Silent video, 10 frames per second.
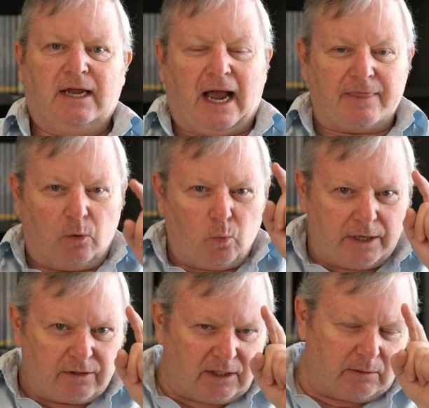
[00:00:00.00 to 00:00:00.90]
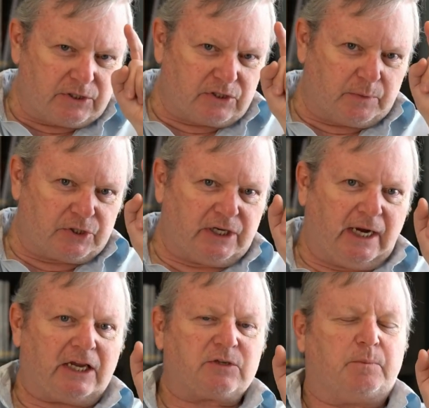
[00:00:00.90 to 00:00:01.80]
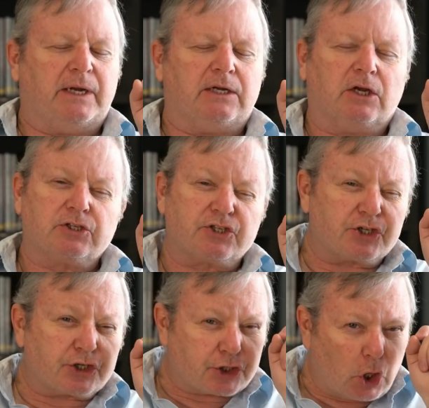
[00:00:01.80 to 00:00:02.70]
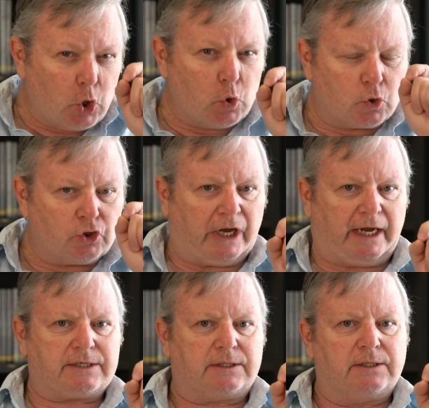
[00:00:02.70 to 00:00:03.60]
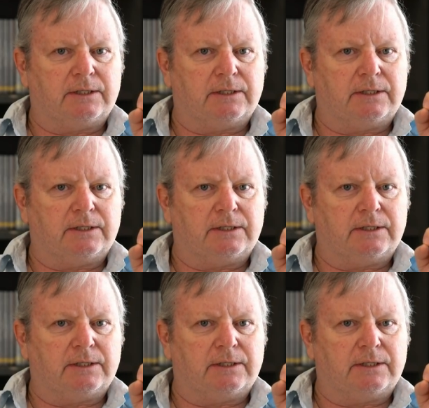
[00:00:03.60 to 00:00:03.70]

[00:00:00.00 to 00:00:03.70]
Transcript: And the one thing Mitsubishi has been so good at,